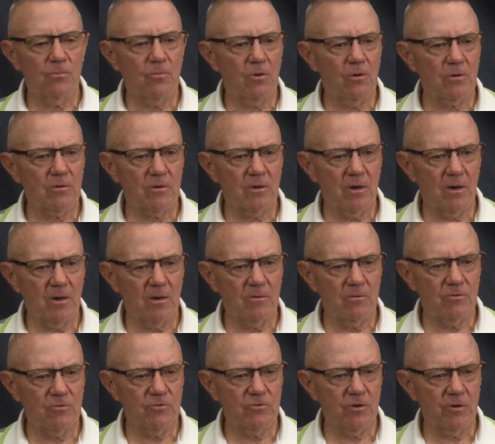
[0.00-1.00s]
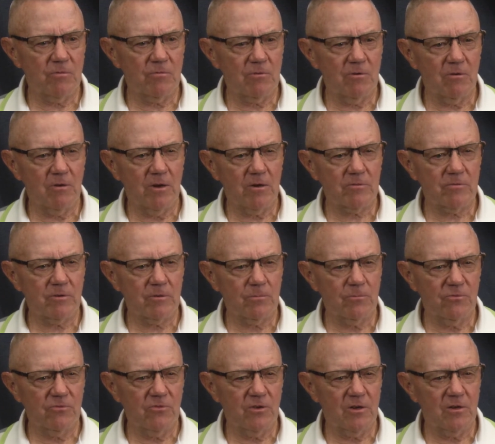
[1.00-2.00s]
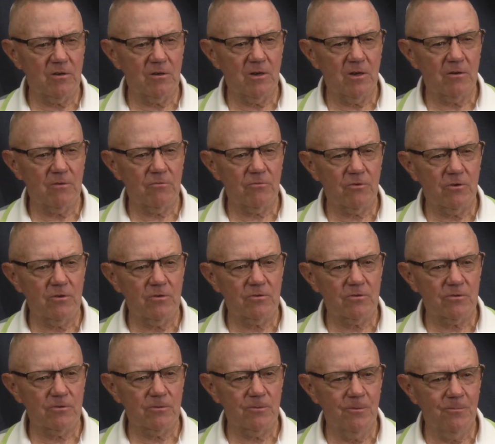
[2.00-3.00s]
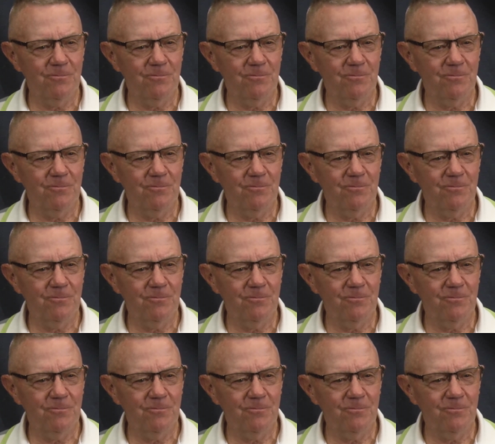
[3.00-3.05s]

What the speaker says: That smart guy in General Electric invented that freezer.